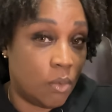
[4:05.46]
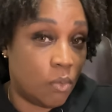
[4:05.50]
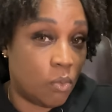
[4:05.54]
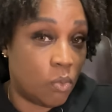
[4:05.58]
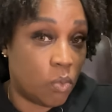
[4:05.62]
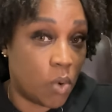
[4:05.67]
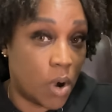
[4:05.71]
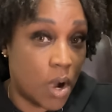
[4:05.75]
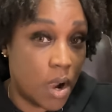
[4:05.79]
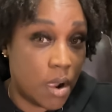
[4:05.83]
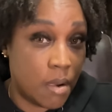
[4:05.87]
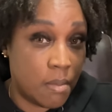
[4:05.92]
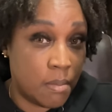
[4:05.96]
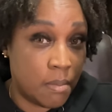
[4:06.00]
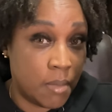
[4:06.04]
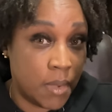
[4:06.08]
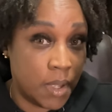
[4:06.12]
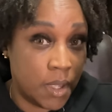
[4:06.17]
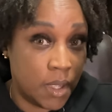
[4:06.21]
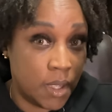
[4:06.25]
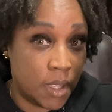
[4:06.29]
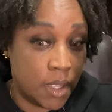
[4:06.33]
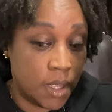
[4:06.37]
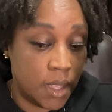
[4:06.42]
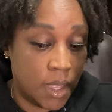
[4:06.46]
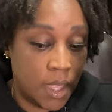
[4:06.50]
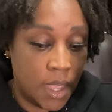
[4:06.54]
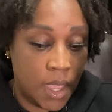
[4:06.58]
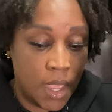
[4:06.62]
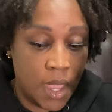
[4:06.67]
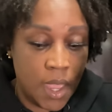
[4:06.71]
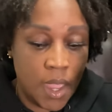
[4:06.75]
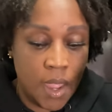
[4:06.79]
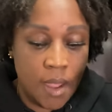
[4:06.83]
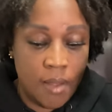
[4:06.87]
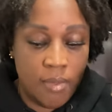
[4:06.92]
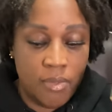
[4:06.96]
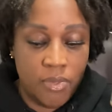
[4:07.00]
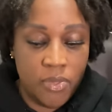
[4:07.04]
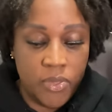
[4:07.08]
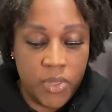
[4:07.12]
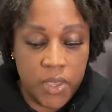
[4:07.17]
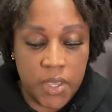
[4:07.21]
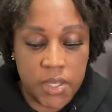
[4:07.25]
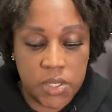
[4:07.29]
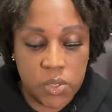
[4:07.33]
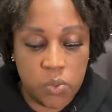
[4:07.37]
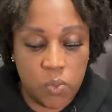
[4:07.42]
Rum.
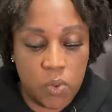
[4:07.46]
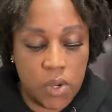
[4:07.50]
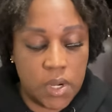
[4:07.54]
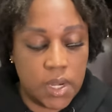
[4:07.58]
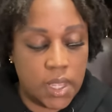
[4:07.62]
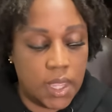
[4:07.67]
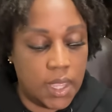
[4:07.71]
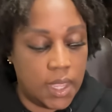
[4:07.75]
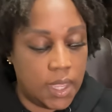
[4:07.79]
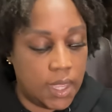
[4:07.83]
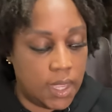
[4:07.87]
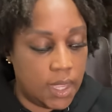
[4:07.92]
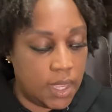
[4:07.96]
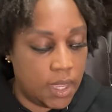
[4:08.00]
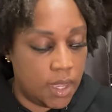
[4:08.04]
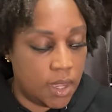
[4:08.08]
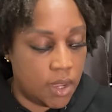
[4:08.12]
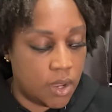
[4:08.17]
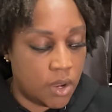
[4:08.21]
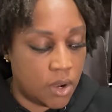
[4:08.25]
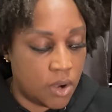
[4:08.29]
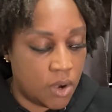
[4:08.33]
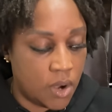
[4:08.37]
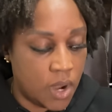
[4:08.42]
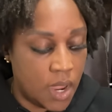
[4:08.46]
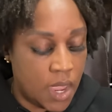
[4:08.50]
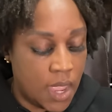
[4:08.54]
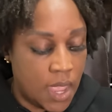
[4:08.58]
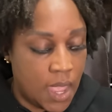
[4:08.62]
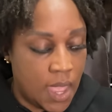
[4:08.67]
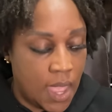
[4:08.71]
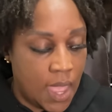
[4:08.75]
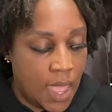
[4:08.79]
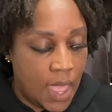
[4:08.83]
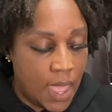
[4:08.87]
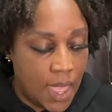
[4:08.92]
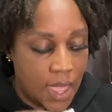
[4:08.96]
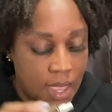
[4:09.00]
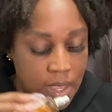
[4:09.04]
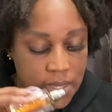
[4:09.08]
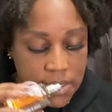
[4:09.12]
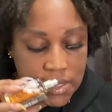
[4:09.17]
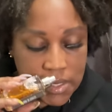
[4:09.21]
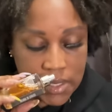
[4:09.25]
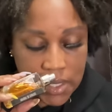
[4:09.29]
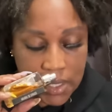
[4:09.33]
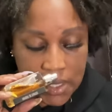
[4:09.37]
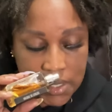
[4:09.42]
This one here
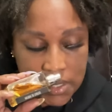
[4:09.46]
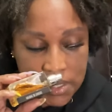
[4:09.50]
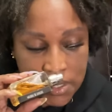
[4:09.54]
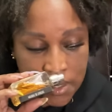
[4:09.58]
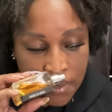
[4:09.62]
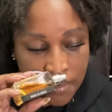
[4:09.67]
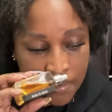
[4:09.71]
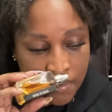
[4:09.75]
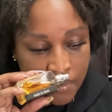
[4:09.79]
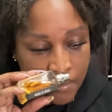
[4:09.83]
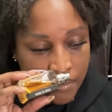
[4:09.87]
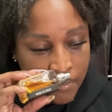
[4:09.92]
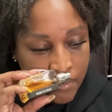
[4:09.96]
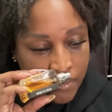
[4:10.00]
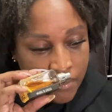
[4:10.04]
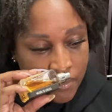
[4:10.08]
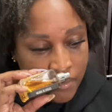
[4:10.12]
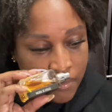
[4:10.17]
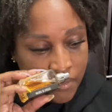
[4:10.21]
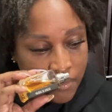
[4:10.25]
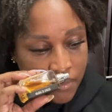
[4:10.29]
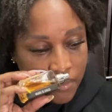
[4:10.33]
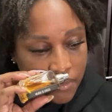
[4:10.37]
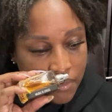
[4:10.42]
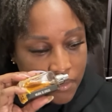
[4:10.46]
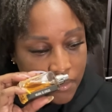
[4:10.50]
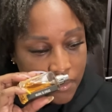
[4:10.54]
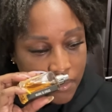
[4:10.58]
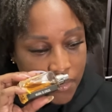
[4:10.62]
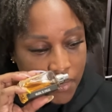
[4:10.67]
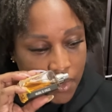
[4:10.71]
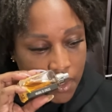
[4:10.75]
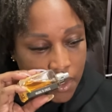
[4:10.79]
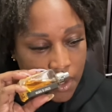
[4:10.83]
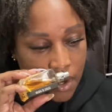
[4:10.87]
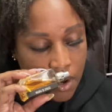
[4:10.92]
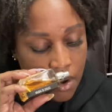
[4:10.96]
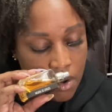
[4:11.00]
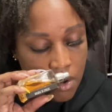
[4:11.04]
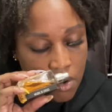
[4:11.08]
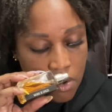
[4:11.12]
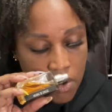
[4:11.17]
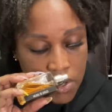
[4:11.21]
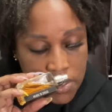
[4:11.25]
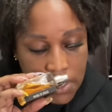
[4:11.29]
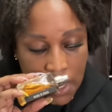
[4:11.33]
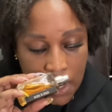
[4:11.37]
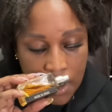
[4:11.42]
has this,
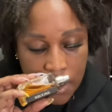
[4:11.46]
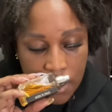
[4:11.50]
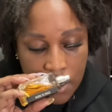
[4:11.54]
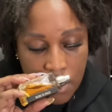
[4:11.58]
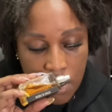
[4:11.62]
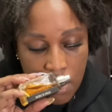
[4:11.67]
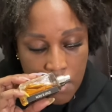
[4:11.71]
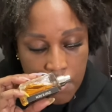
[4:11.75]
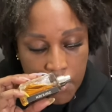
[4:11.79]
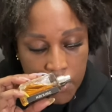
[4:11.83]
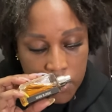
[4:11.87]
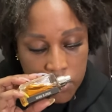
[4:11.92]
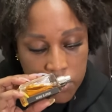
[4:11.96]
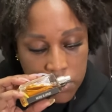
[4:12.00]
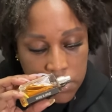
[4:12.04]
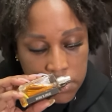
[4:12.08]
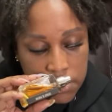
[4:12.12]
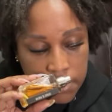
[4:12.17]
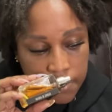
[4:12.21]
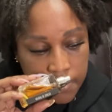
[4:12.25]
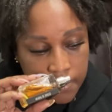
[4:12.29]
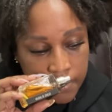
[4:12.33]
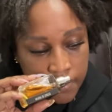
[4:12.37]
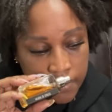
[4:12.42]
oh, it's like a almost,